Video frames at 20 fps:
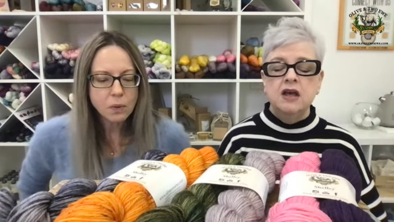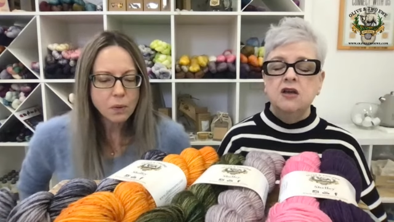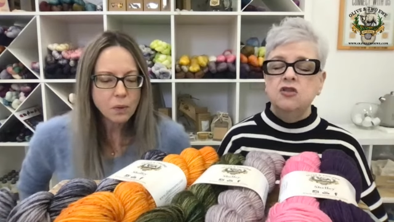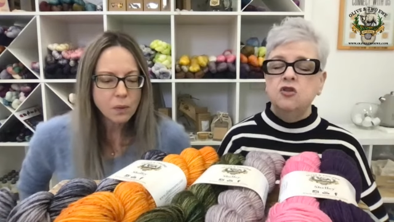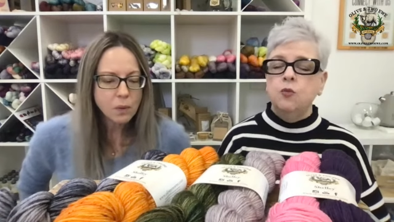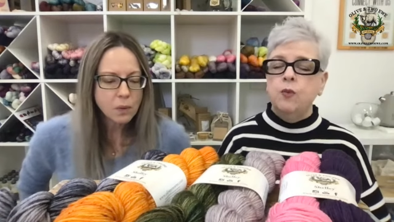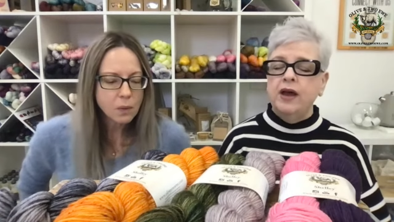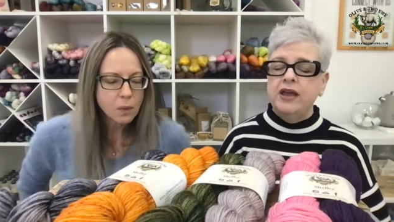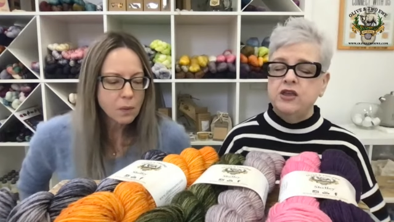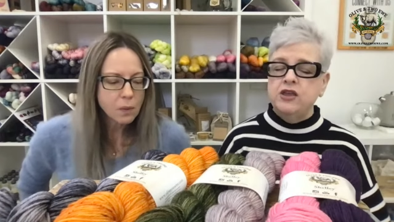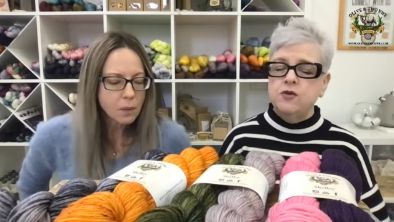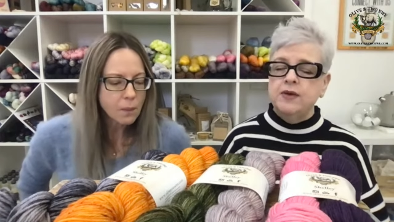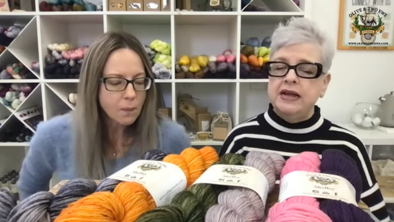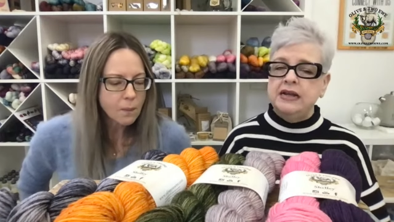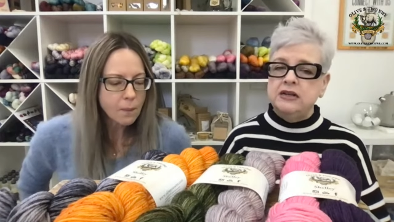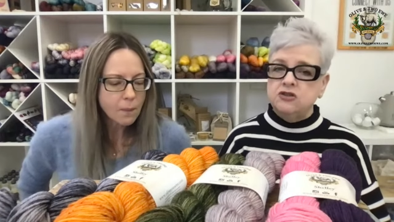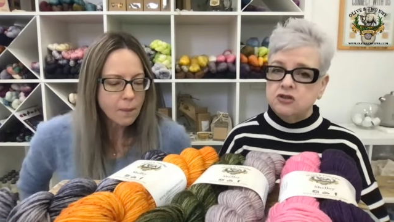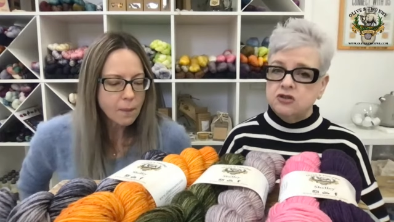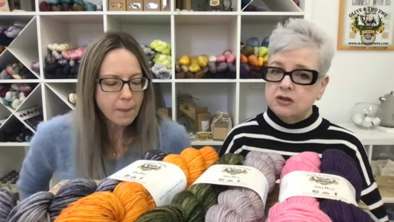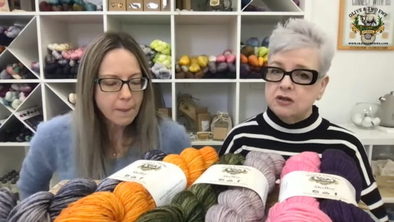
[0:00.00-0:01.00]
Speaker 1: The way you
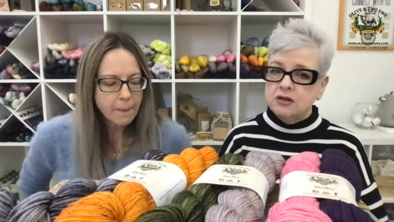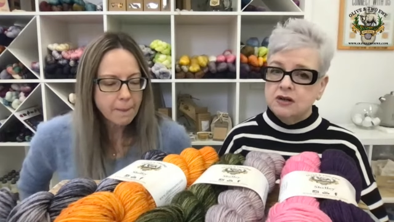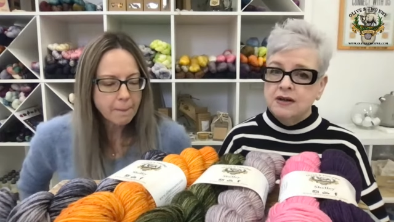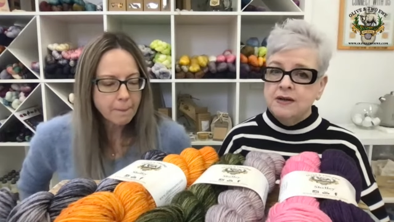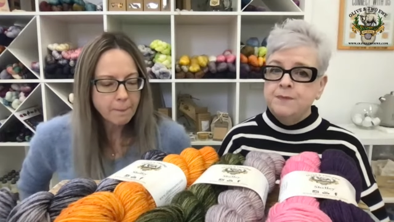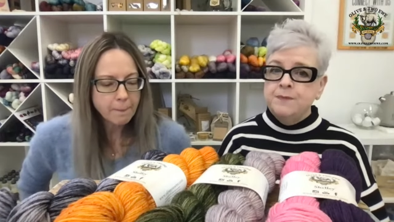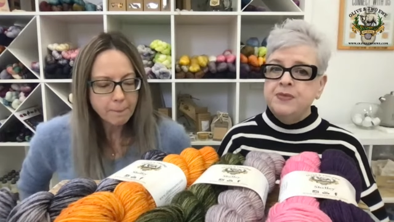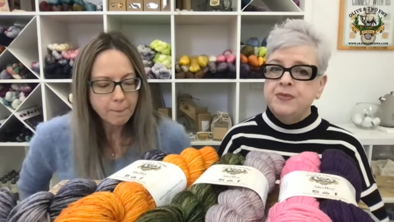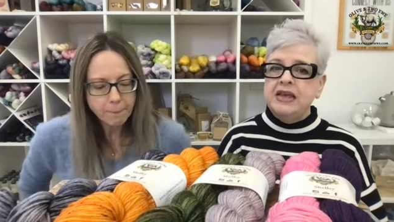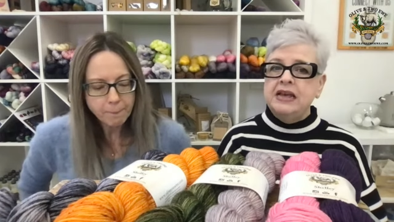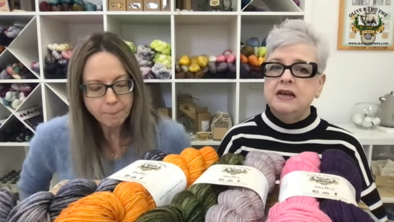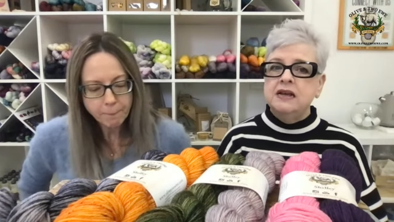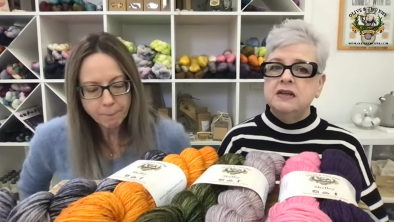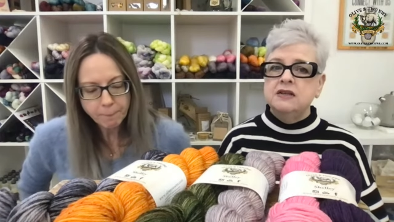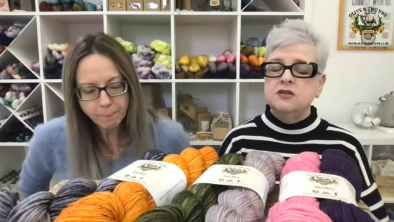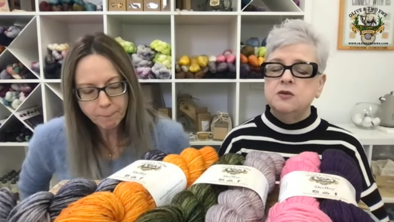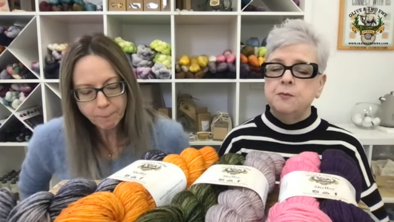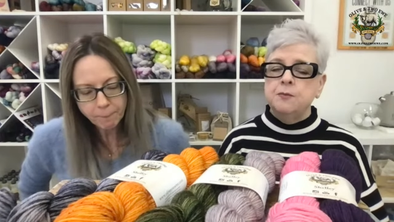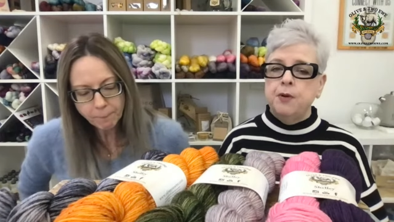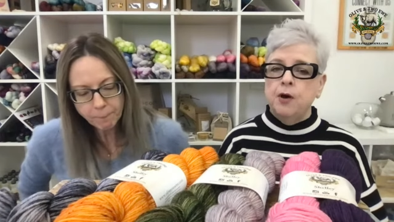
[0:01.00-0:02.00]
enter
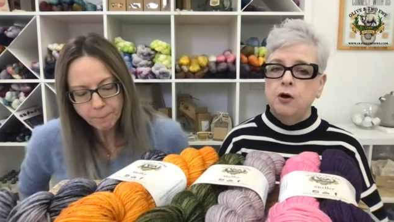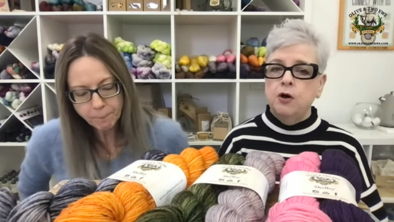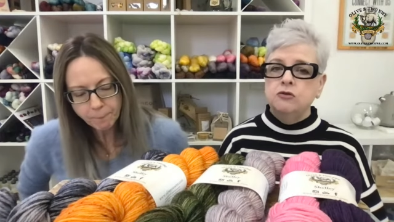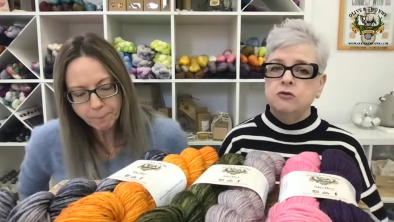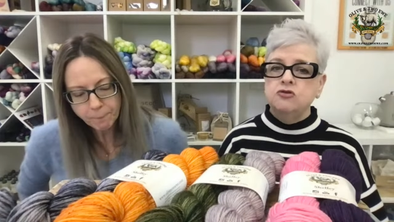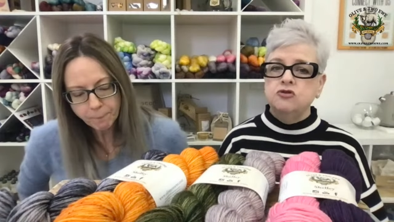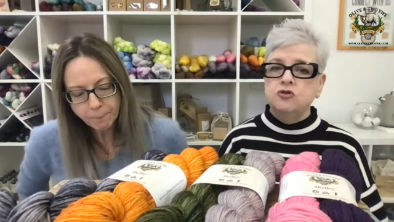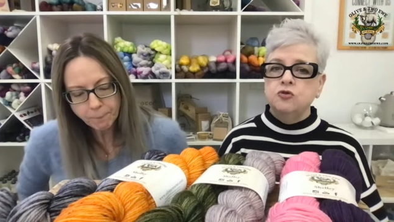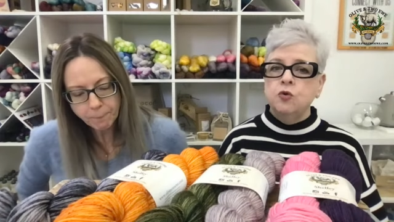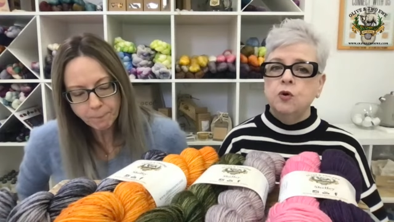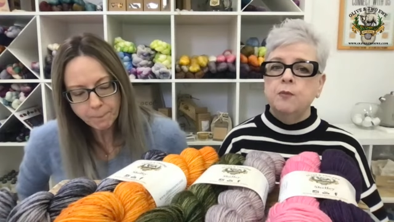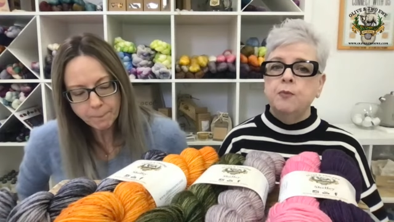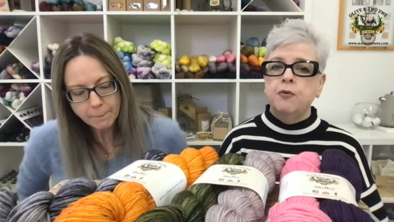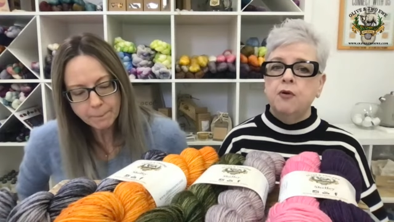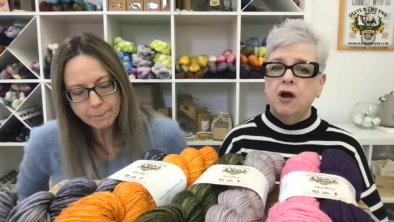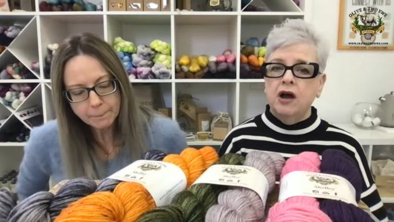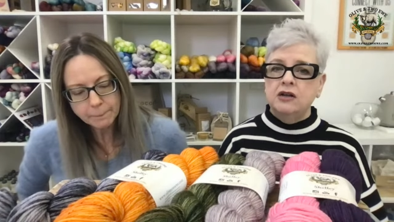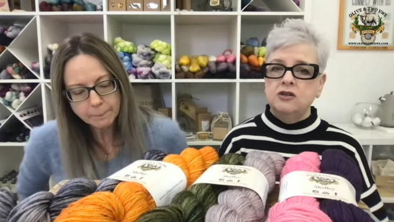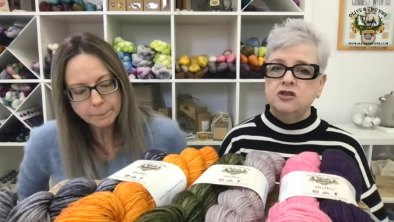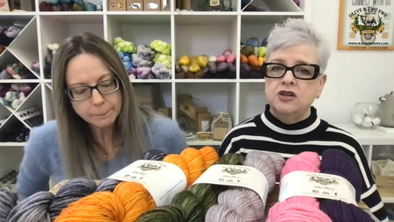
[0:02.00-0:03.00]
is post your
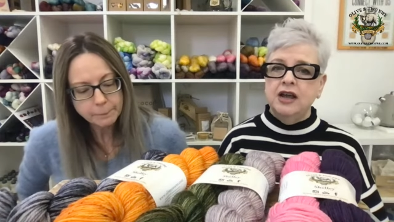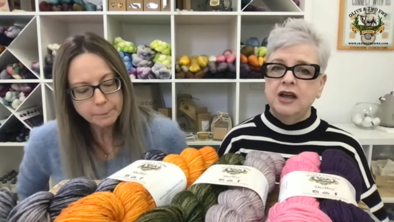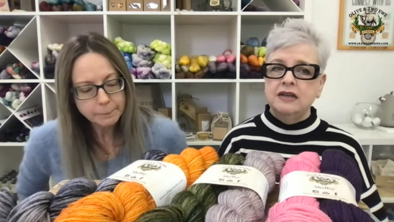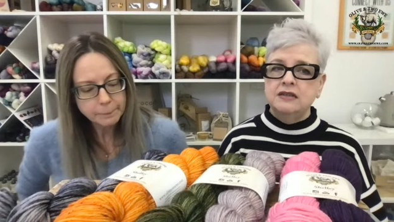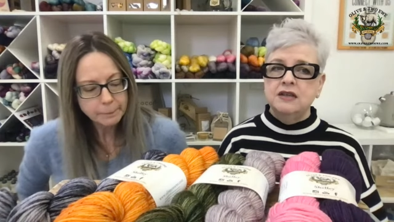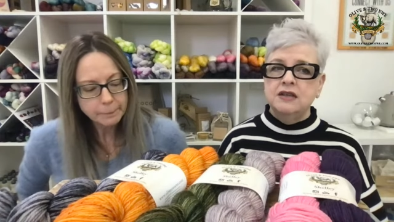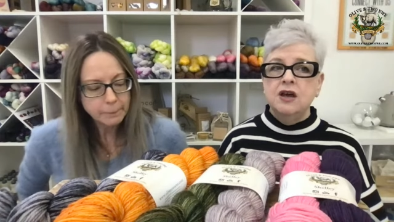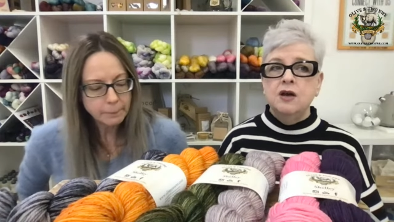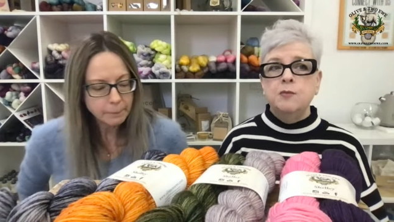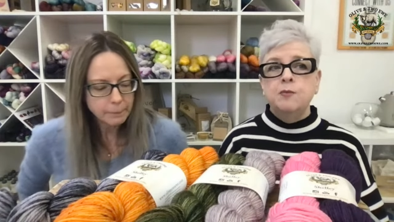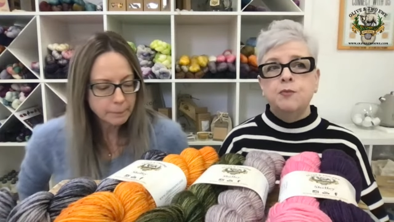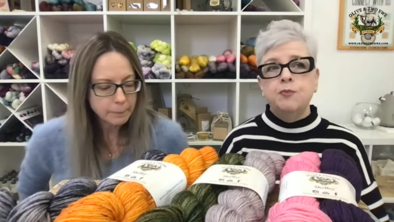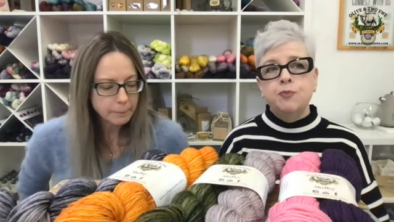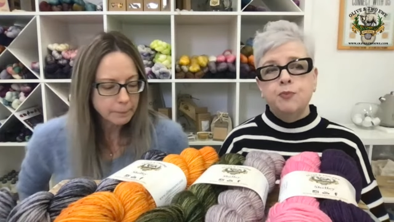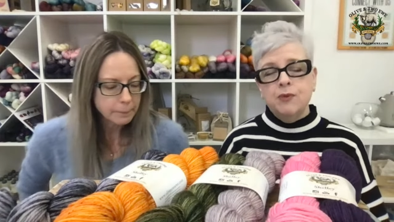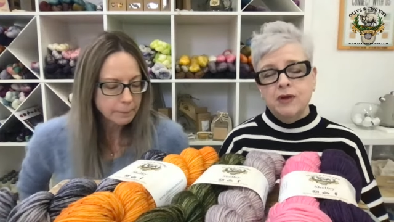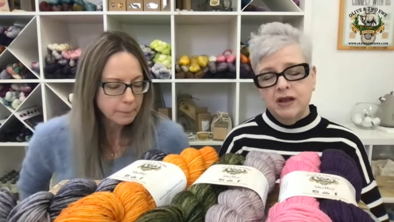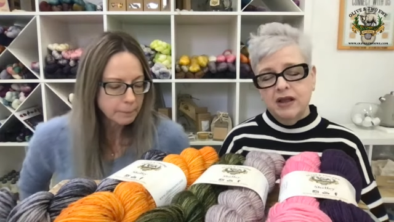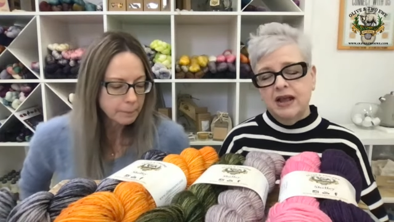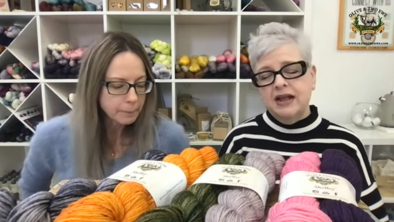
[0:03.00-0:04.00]
projects.
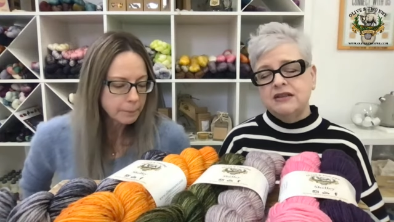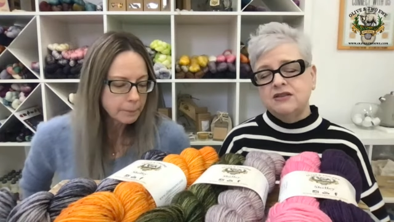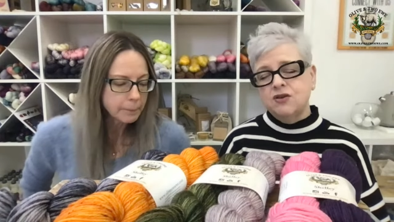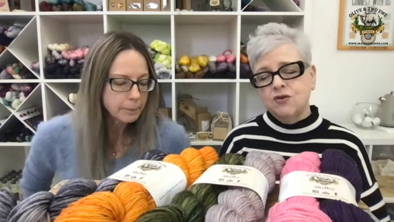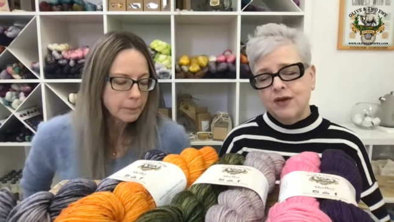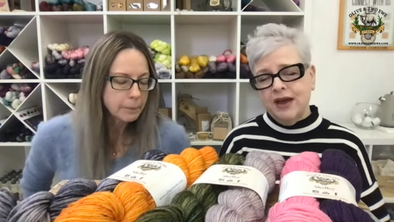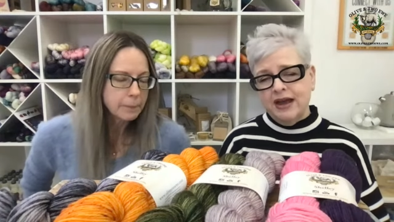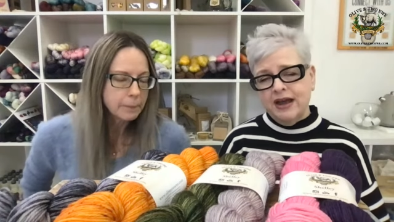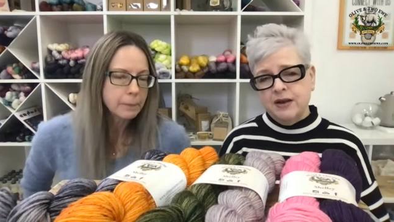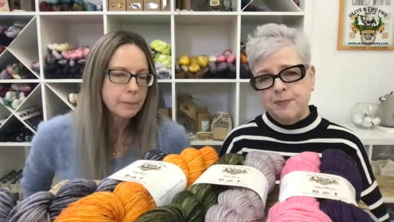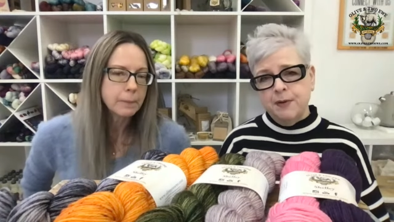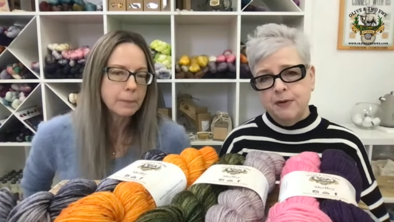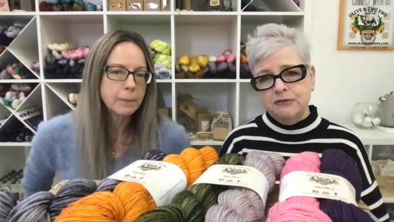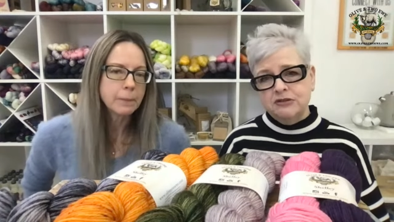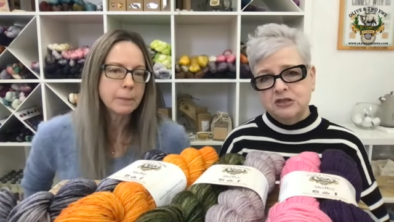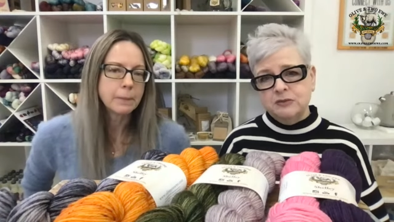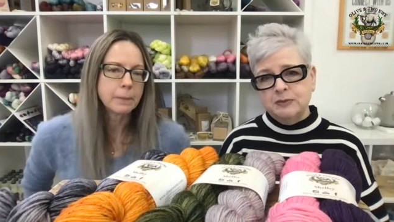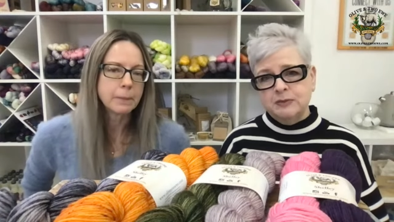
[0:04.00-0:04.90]
It's okay to post